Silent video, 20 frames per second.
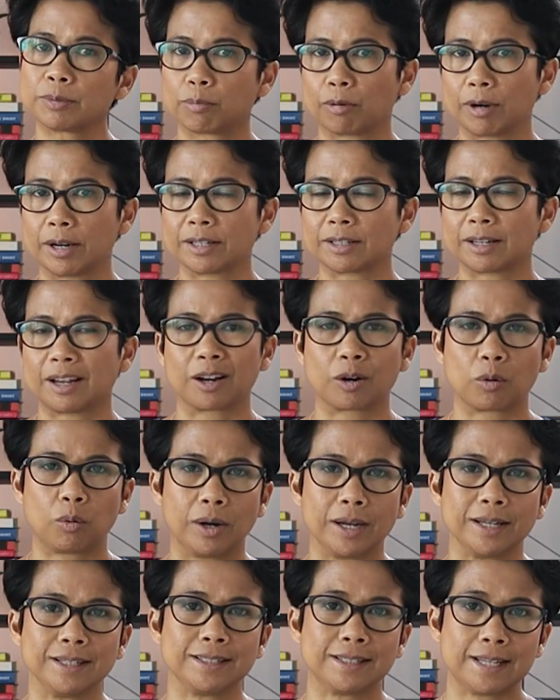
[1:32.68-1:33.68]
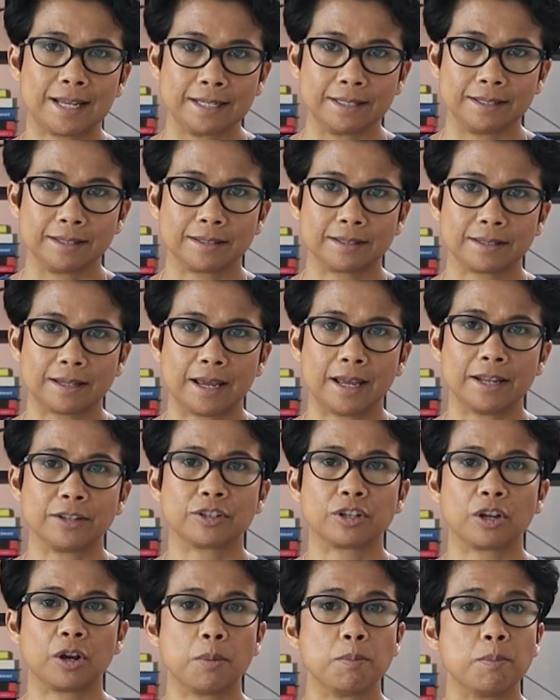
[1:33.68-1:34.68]
breasts are quite dense, and
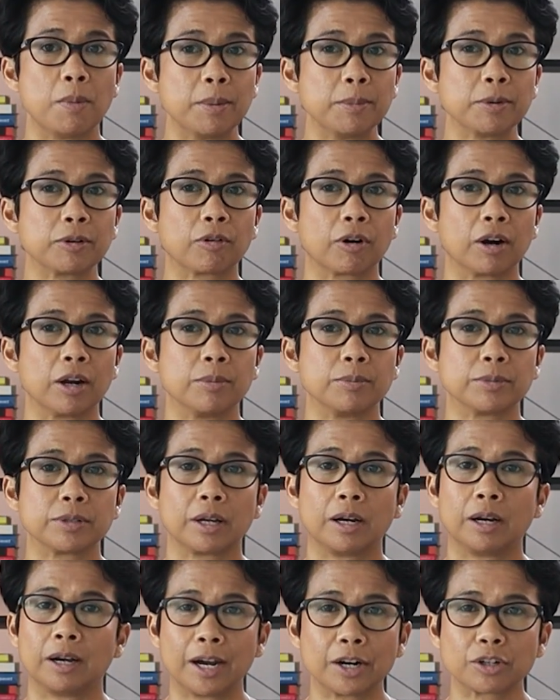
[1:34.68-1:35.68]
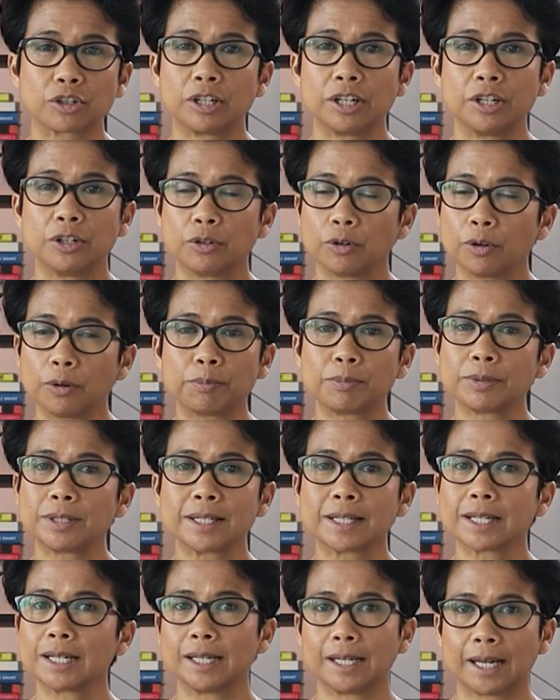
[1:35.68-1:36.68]
so mammograms are actually not
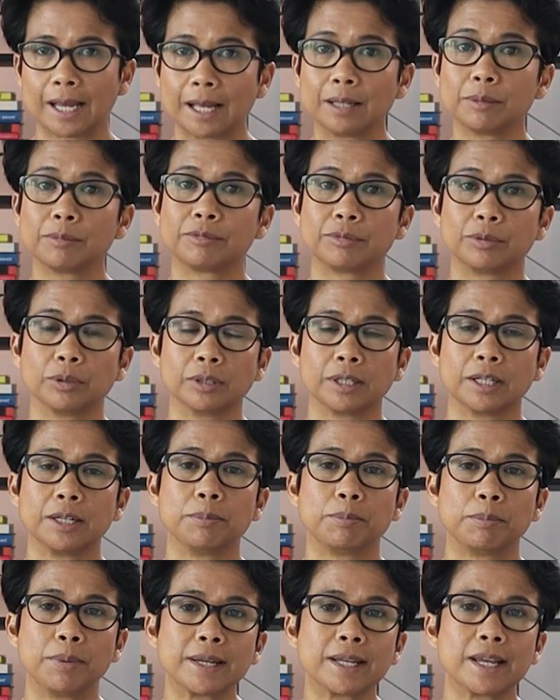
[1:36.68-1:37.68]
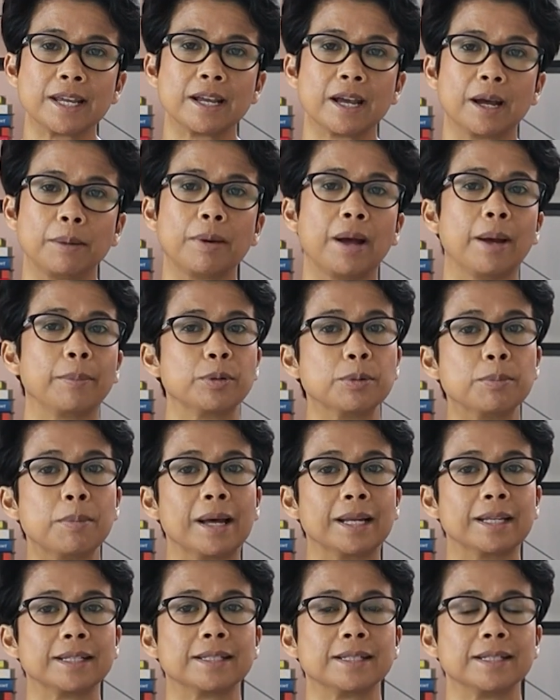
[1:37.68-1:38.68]
particularly helpful in picking up
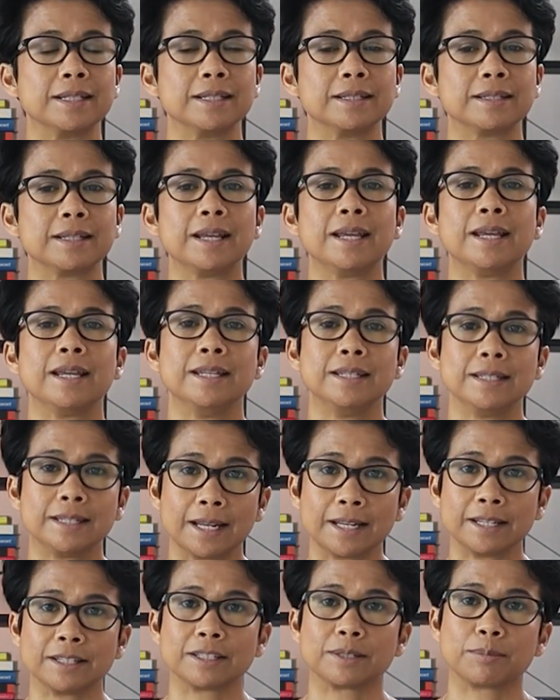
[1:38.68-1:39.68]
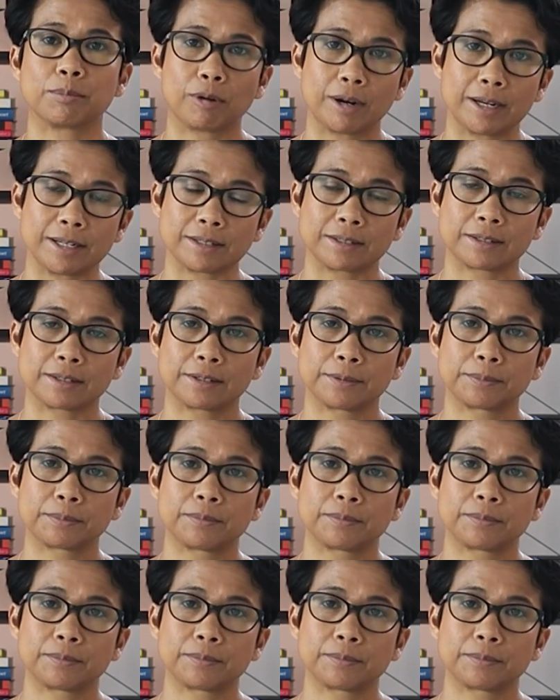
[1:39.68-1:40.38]
abnormalities in dense breasts.